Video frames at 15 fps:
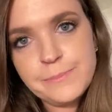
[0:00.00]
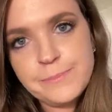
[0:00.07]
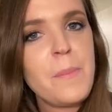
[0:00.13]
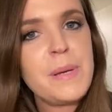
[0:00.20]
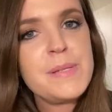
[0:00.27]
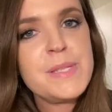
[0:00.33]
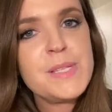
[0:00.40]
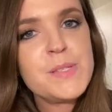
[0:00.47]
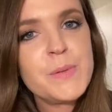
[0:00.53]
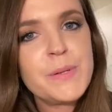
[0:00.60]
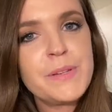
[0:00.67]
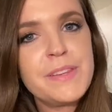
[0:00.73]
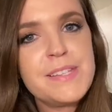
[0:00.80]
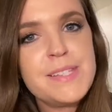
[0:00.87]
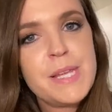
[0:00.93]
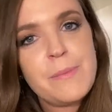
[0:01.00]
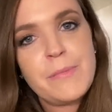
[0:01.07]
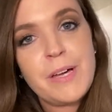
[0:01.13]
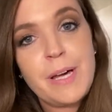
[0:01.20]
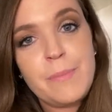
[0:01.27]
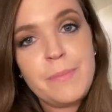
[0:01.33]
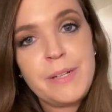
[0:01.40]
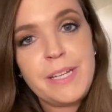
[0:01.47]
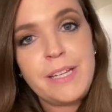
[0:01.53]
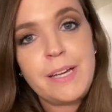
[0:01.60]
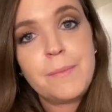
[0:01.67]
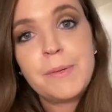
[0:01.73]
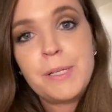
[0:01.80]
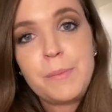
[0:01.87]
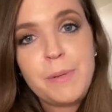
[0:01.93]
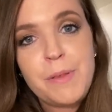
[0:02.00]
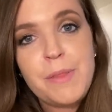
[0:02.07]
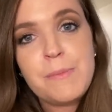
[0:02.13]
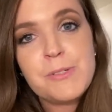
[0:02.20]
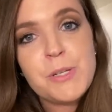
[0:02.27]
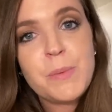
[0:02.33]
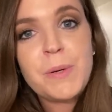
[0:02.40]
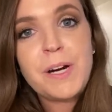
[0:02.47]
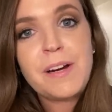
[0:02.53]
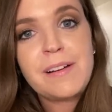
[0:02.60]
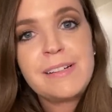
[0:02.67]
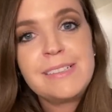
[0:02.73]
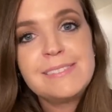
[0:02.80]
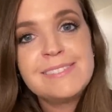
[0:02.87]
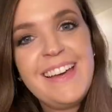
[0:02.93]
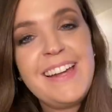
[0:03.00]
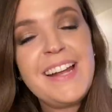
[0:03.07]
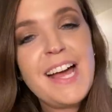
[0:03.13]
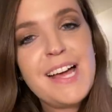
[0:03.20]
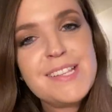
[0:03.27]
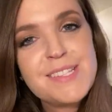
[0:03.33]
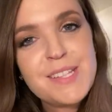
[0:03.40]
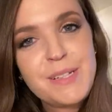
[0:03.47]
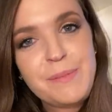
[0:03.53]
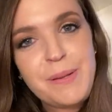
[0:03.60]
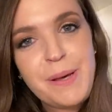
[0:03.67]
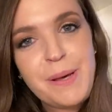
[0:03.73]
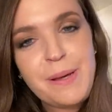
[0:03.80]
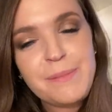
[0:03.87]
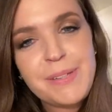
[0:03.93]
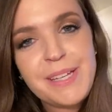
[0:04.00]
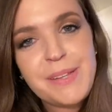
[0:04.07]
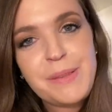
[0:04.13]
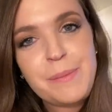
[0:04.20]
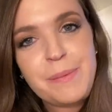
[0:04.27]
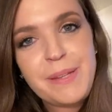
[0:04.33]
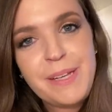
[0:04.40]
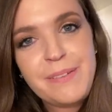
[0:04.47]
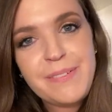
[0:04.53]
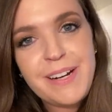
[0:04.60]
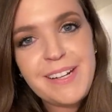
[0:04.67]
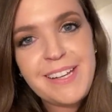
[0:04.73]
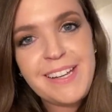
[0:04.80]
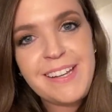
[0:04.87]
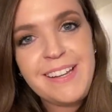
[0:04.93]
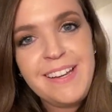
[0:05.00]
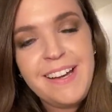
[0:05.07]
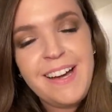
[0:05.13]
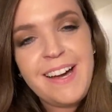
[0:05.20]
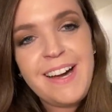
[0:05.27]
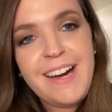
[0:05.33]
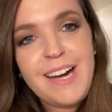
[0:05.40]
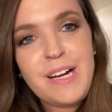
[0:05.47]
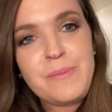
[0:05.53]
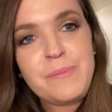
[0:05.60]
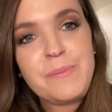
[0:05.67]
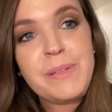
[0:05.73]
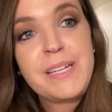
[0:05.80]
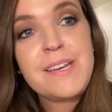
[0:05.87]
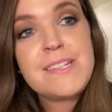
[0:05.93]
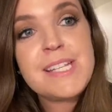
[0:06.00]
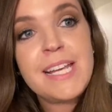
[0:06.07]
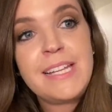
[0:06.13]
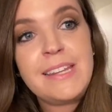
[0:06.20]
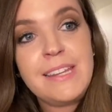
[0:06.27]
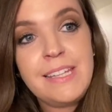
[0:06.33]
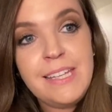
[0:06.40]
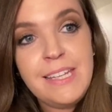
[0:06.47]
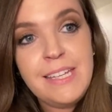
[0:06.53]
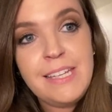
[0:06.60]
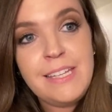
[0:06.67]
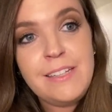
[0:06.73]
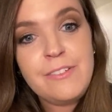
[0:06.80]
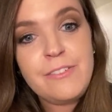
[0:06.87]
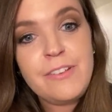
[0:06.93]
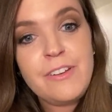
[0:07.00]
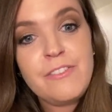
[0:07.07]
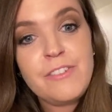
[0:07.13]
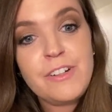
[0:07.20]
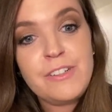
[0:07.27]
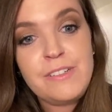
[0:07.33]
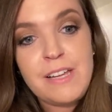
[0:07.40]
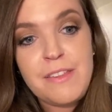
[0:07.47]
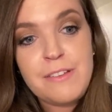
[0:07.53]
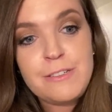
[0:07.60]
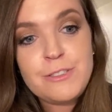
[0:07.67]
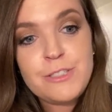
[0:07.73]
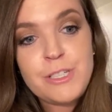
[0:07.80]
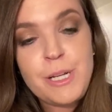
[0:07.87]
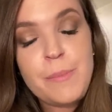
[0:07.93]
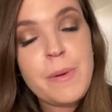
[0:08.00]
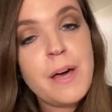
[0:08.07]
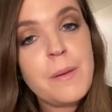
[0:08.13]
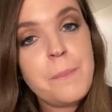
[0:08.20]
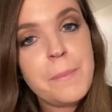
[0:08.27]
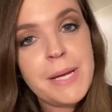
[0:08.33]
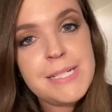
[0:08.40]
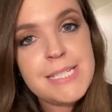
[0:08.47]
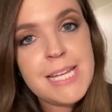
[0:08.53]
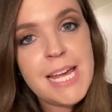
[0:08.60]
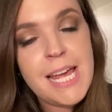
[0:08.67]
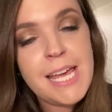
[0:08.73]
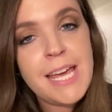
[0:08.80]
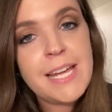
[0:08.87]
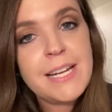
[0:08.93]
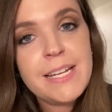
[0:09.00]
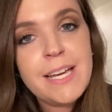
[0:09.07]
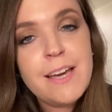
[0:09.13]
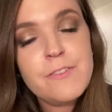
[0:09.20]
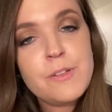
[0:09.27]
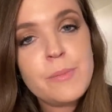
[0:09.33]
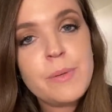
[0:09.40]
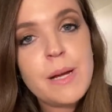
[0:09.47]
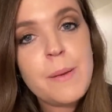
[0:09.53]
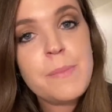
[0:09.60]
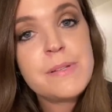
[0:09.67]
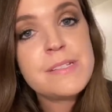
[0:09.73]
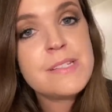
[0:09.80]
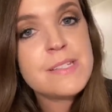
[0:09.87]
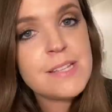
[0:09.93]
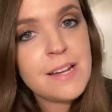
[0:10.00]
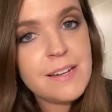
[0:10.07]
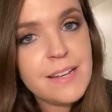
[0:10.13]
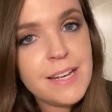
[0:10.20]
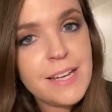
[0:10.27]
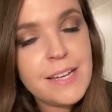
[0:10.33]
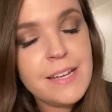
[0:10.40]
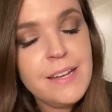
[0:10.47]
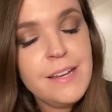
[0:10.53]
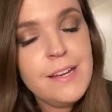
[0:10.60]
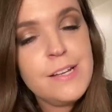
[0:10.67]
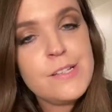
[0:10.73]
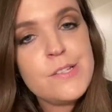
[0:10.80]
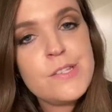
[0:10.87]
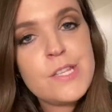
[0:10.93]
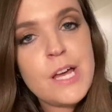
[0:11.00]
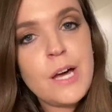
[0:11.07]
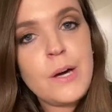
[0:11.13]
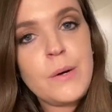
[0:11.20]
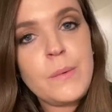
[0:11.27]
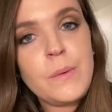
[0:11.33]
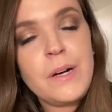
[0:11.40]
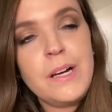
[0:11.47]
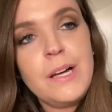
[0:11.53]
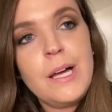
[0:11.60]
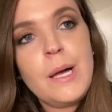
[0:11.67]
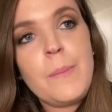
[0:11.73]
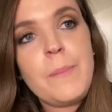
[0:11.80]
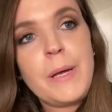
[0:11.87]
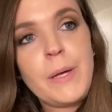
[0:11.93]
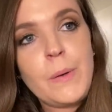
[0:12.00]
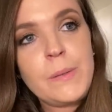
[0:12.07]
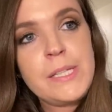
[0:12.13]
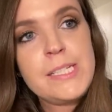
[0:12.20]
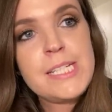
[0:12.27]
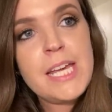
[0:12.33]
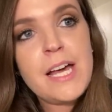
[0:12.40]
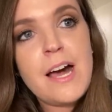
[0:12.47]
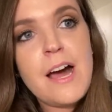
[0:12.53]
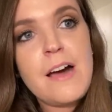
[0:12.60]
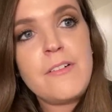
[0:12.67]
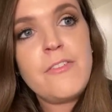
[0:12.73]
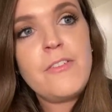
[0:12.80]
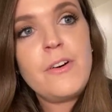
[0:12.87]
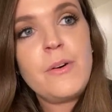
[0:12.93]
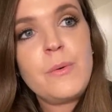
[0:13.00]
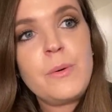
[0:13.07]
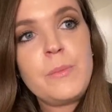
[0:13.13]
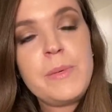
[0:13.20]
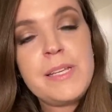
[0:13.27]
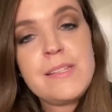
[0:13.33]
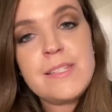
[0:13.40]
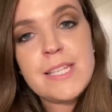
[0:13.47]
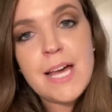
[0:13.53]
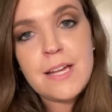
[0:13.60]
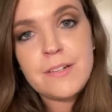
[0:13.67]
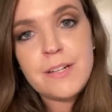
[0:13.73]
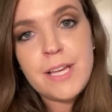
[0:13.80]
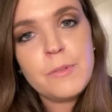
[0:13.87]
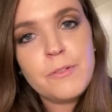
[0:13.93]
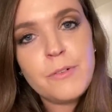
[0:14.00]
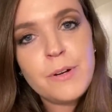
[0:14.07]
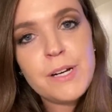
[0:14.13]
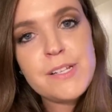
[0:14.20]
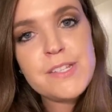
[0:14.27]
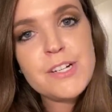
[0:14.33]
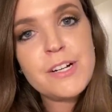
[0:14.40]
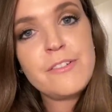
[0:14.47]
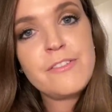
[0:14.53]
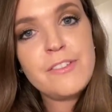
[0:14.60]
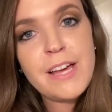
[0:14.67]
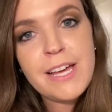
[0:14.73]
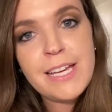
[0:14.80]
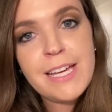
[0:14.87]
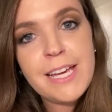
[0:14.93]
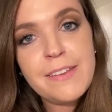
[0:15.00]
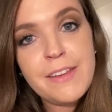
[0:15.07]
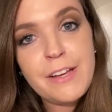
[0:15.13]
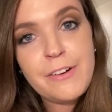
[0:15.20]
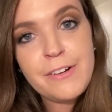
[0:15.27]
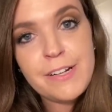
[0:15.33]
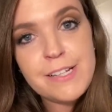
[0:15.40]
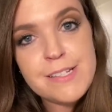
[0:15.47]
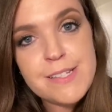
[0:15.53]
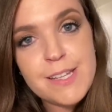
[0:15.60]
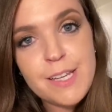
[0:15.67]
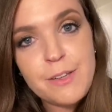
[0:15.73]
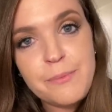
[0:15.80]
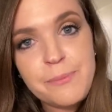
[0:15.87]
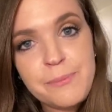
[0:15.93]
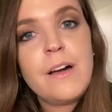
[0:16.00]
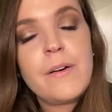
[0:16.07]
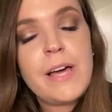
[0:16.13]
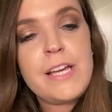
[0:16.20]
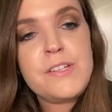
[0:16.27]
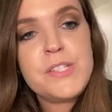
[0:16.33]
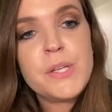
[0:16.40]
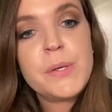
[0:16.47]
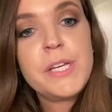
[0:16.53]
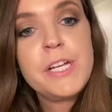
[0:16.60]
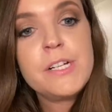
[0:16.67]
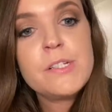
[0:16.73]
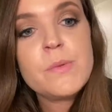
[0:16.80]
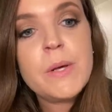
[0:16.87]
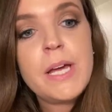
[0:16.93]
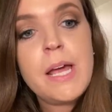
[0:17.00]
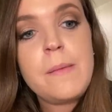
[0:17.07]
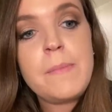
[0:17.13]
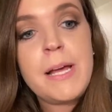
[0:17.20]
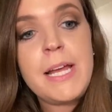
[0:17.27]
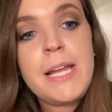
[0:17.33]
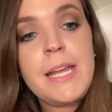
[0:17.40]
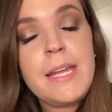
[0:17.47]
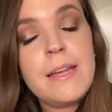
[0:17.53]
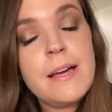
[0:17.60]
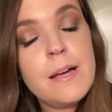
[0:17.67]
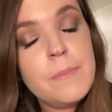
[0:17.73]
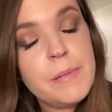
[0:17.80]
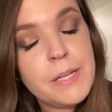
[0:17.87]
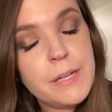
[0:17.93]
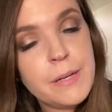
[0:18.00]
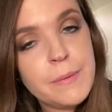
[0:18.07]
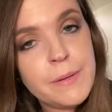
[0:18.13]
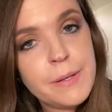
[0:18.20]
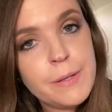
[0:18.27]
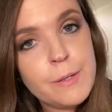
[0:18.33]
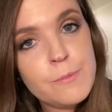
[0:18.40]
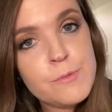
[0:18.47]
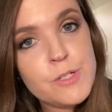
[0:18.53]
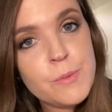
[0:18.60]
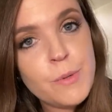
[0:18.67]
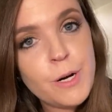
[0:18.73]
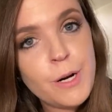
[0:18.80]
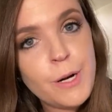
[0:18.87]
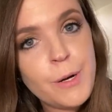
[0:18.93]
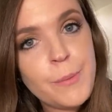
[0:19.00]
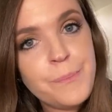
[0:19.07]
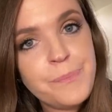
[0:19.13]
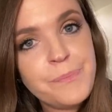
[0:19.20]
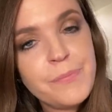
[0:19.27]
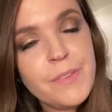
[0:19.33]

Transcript: But since we're the same company, I'm gonna put them to work and ask them to help me get the plane ready um, because I leave for another trip on Monday and I have to prep Sunday. So my only day off would be Saturday before I start flying again like crazy. Okay, so here's why I might not be going home tomorrow.